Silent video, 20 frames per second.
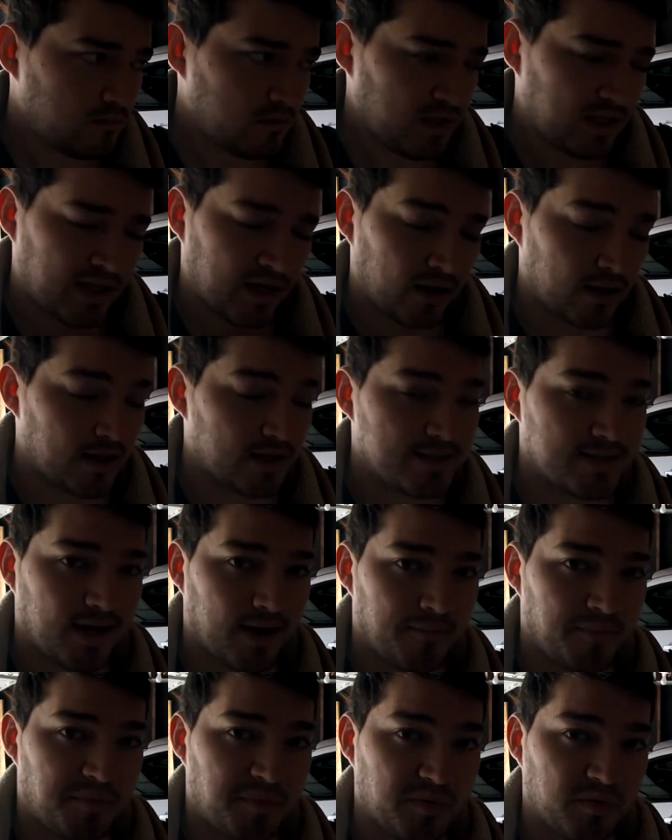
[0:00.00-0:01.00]
and all that
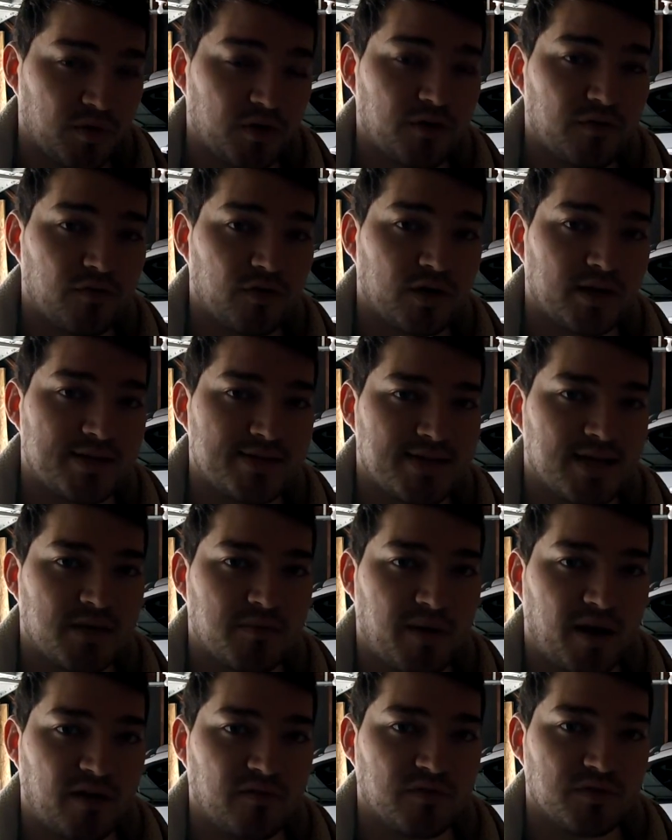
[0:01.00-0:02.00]
time, I've been looking for an intake
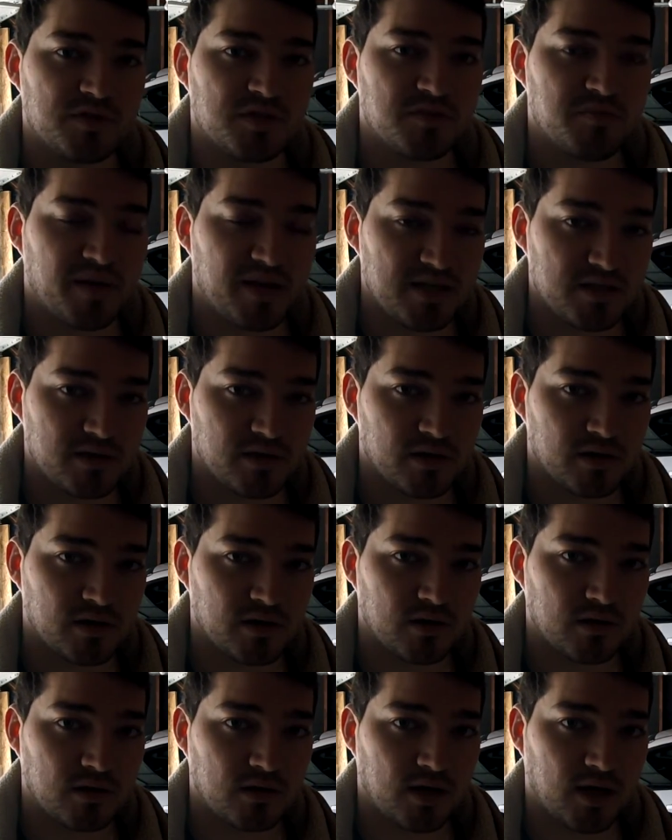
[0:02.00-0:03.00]
manifold spacer
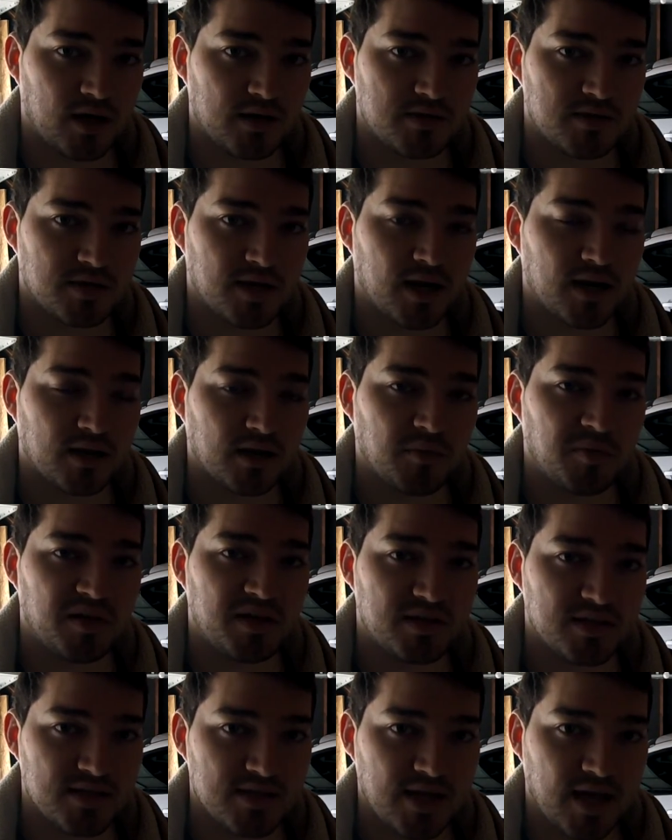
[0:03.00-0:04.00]
uh, to kind of
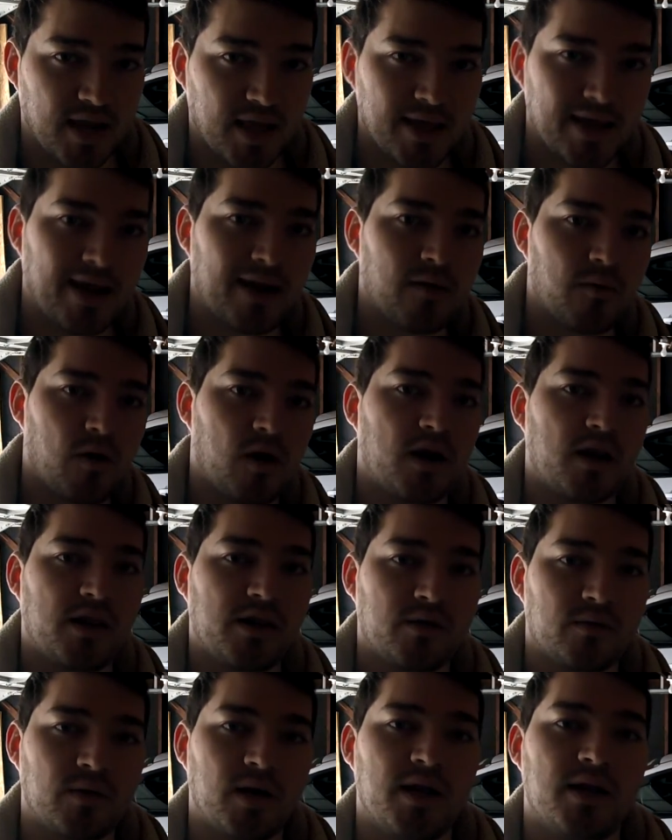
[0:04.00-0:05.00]
complete the set. I kind of wanted it
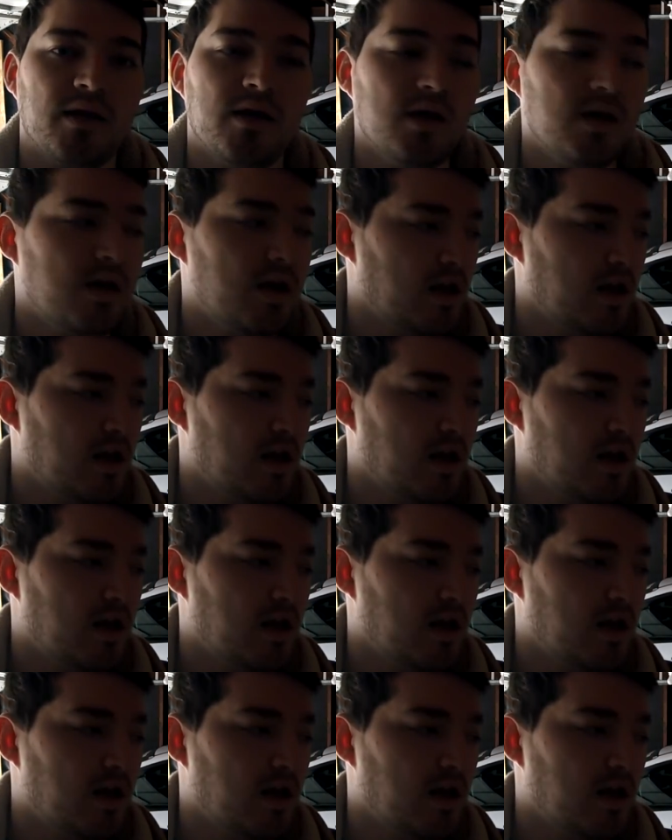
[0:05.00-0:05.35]
in red.